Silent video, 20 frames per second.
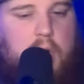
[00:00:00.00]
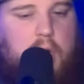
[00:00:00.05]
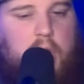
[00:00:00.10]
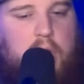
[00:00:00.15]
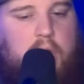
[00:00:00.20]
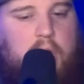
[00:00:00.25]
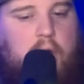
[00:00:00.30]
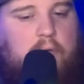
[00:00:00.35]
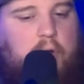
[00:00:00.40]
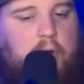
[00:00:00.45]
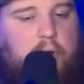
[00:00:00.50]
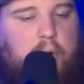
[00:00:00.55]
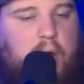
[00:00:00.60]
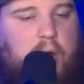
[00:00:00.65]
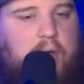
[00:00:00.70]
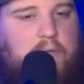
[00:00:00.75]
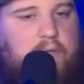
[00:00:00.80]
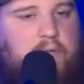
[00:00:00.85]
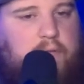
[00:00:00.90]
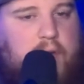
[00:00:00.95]
You have a
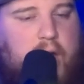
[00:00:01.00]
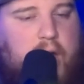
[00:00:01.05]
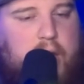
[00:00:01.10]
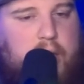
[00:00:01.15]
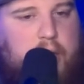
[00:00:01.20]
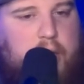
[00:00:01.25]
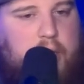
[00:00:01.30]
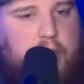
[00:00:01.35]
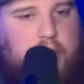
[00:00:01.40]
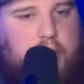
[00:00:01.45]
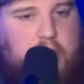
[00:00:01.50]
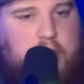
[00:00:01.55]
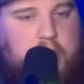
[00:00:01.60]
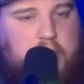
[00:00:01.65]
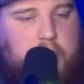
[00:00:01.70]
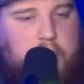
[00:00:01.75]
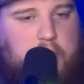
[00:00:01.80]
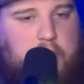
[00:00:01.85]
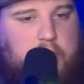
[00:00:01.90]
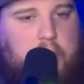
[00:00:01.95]
great vet in
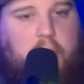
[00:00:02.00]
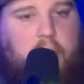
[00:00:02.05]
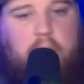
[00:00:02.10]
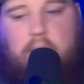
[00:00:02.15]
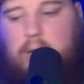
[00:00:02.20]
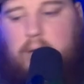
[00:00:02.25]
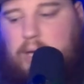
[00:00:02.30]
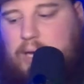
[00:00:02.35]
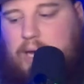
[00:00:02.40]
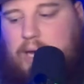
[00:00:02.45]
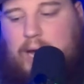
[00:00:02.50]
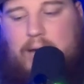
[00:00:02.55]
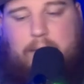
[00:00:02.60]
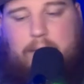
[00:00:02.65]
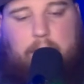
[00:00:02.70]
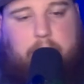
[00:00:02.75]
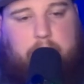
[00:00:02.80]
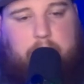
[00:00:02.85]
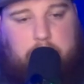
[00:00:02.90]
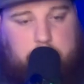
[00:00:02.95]
DJ Reader
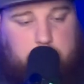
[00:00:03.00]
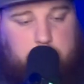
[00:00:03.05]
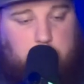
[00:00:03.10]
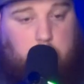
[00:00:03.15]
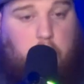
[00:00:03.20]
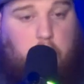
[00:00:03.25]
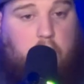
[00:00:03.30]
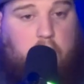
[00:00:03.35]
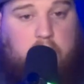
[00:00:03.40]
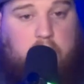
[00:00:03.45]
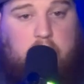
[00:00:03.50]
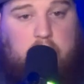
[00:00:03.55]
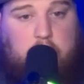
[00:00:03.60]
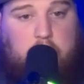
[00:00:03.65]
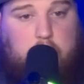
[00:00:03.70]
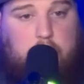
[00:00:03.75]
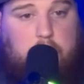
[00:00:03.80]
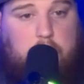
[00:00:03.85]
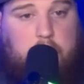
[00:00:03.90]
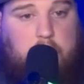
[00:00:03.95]
alongside of
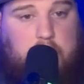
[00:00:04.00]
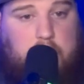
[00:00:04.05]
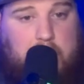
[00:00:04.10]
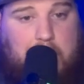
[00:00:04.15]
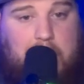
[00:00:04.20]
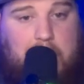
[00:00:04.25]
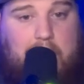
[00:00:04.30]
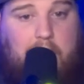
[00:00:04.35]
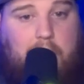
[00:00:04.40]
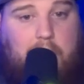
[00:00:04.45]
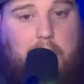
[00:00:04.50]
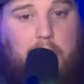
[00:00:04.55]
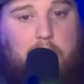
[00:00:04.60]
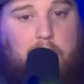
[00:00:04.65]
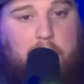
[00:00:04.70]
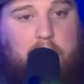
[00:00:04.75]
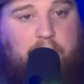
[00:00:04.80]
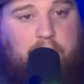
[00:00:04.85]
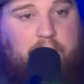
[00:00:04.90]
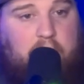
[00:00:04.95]
you. And on the
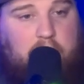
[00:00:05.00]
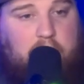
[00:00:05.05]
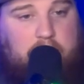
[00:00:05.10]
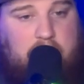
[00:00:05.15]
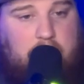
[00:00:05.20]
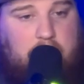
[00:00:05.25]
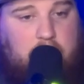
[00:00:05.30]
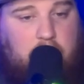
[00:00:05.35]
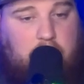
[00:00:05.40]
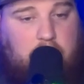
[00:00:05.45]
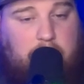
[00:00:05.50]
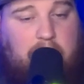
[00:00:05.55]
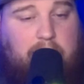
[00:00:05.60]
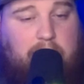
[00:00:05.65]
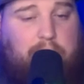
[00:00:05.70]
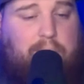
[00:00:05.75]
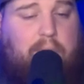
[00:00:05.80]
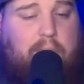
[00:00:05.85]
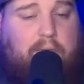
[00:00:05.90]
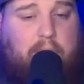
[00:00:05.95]
other defensive tackle spot,
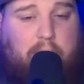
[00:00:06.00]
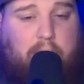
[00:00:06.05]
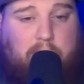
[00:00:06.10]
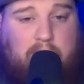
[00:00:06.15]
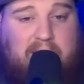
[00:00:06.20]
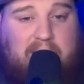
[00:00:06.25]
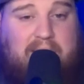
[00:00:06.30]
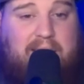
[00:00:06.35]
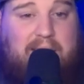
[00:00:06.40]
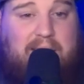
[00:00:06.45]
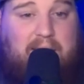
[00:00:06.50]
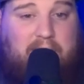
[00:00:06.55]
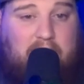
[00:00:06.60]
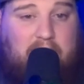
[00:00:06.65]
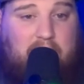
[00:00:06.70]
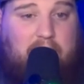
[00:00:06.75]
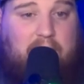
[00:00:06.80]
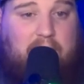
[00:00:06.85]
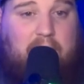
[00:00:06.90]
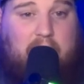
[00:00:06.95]
you have a great
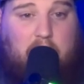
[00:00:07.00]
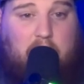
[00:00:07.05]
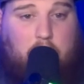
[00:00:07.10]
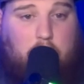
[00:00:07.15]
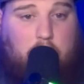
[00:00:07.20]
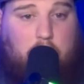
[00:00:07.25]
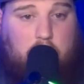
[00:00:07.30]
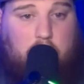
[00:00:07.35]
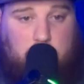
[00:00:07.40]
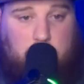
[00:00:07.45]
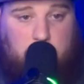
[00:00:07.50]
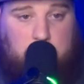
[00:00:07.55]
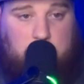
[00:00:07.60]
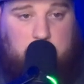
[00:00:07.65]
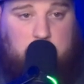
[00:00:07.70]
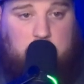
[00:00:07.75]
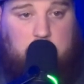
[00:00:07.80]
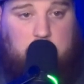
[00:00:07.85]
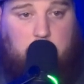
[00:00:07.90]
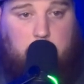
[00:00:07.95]
defensive tackle in Aleem
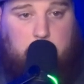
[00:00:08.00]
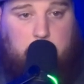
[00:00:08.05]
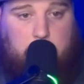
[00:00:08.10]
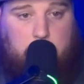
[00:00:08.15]
McNeil.